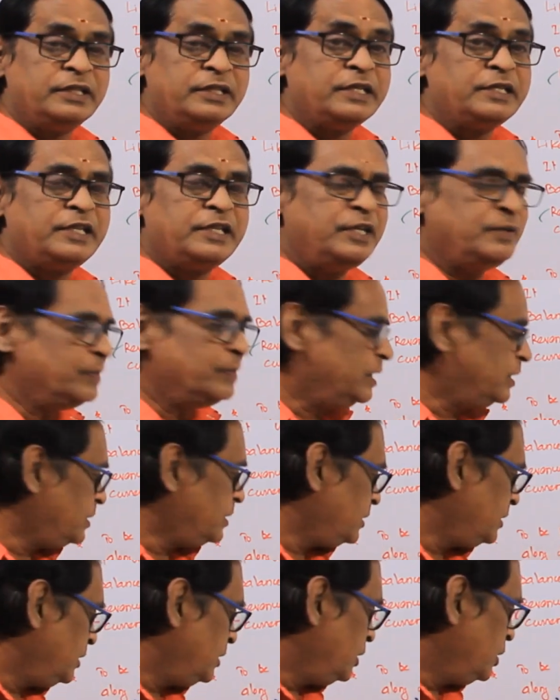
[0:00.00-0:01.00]
16
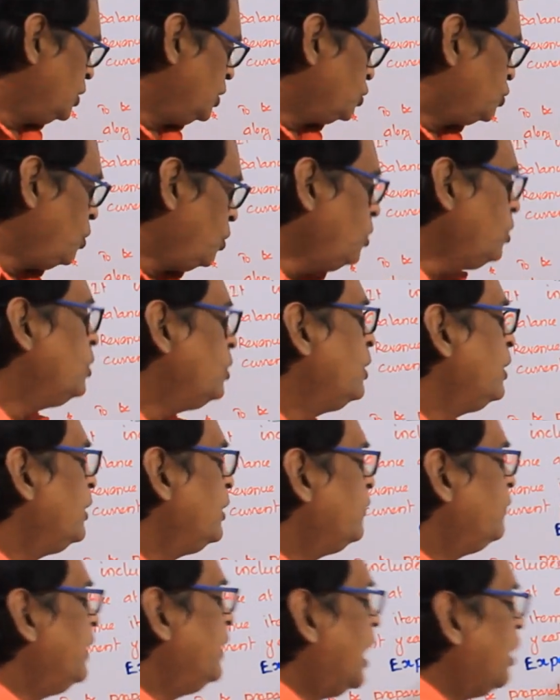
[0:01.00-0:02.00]
months. So we